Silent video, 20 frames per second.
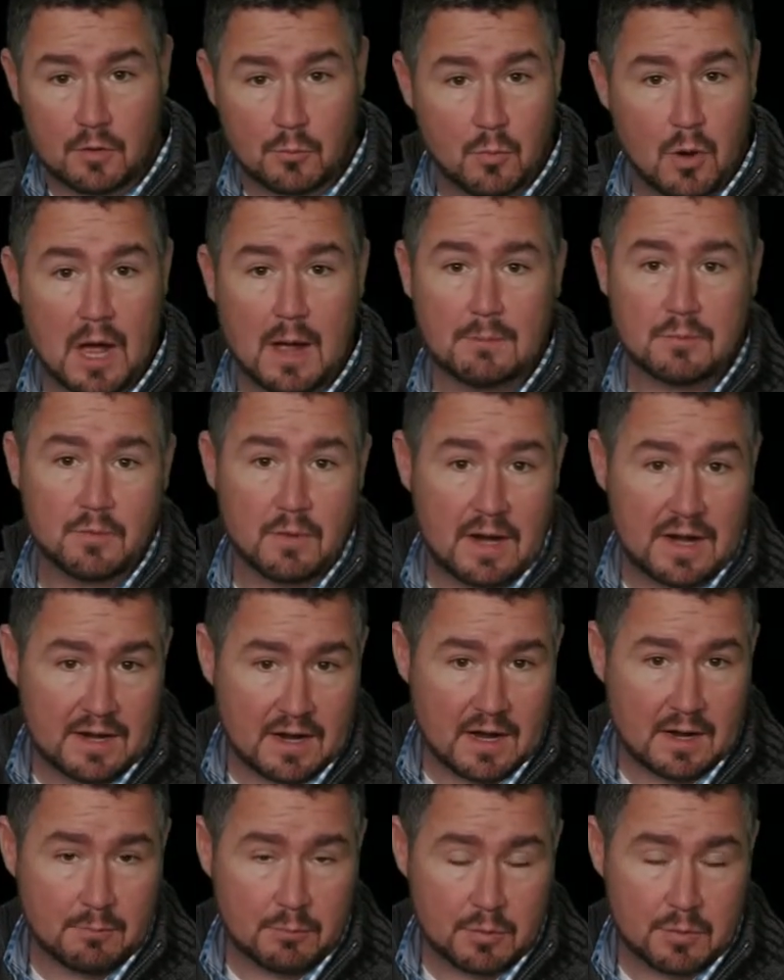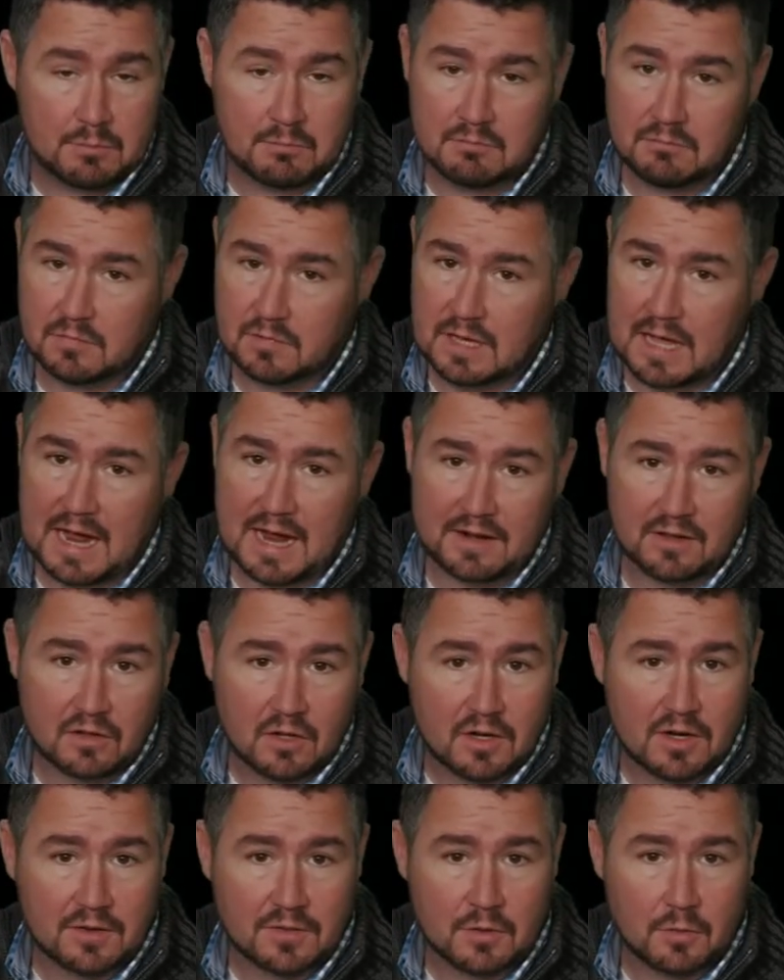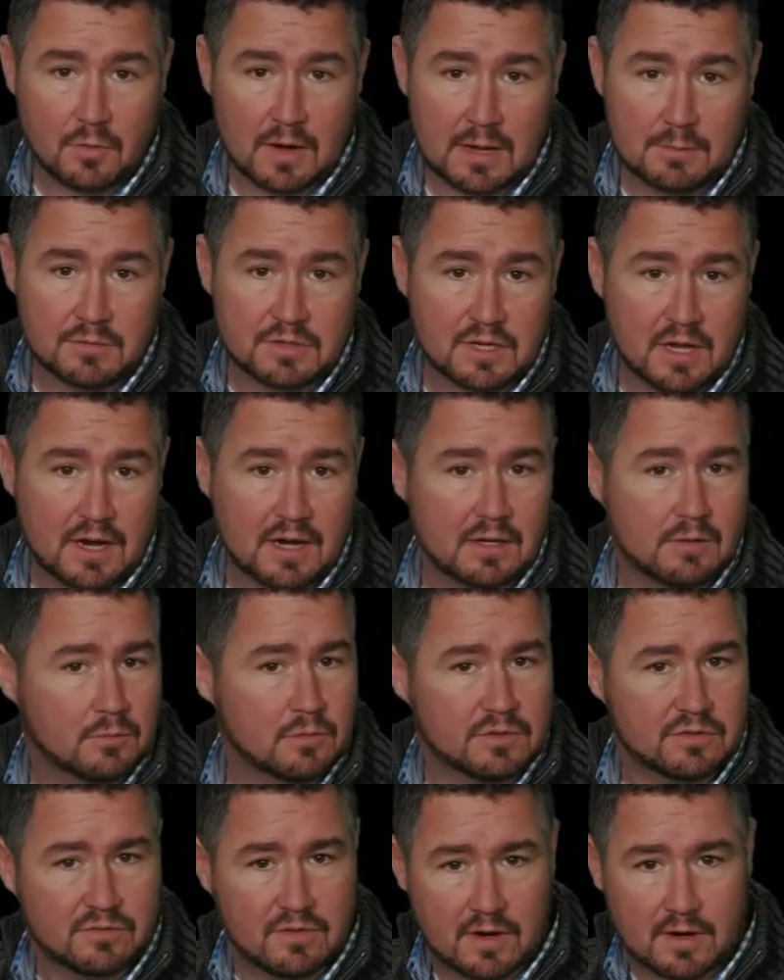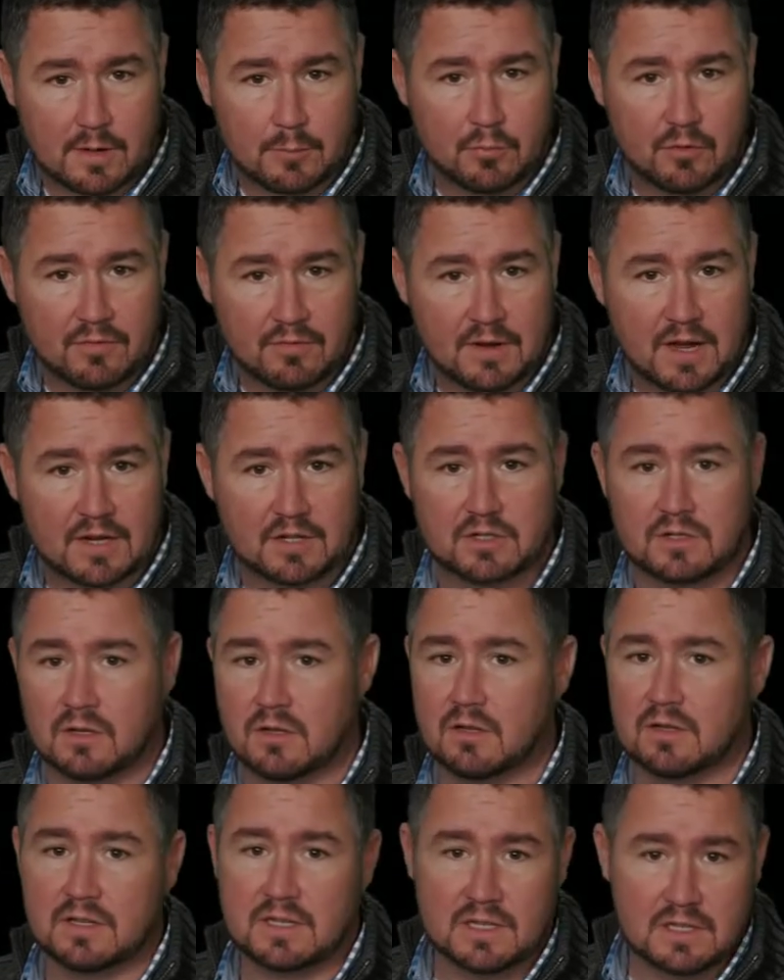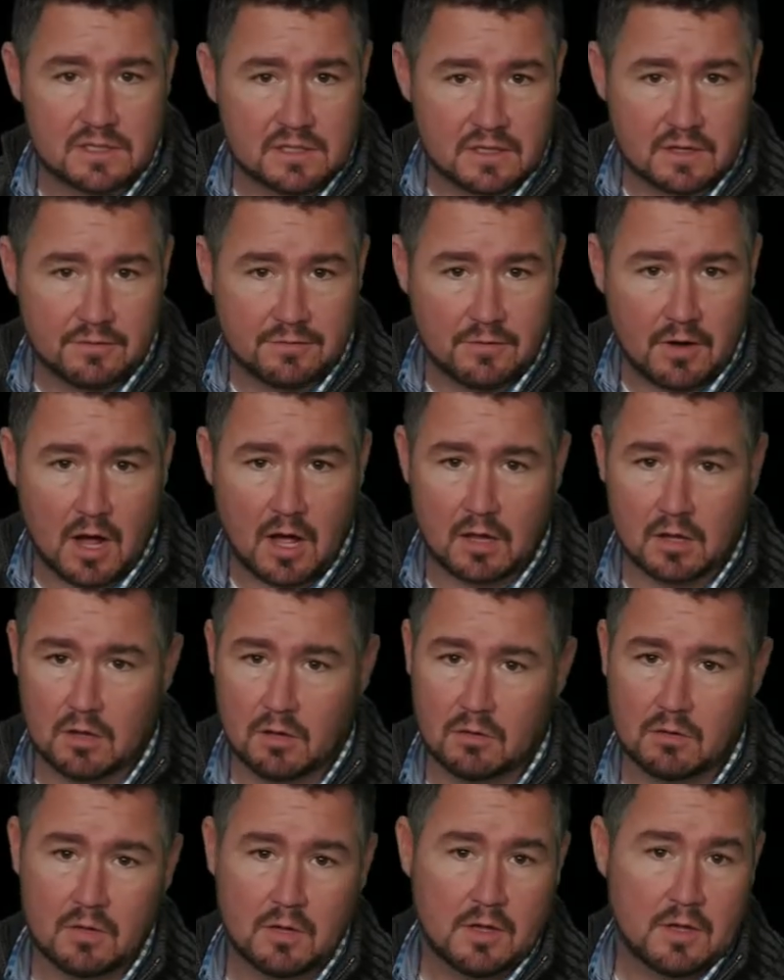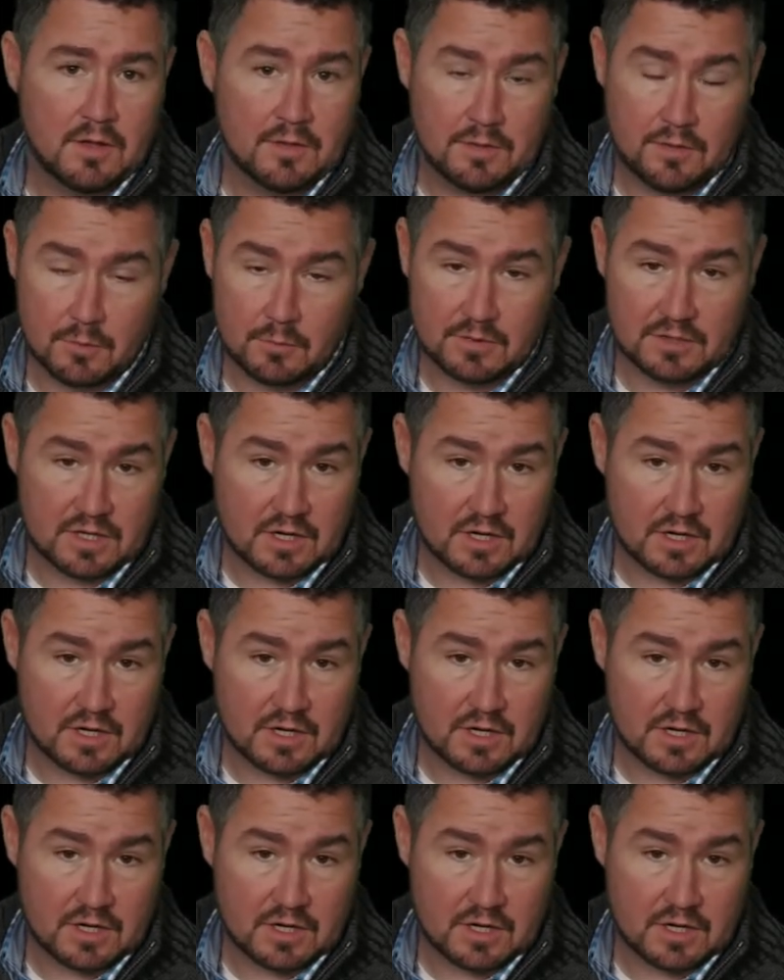popped right up. Had a look at the website. It was very professional, easy to follow. There was a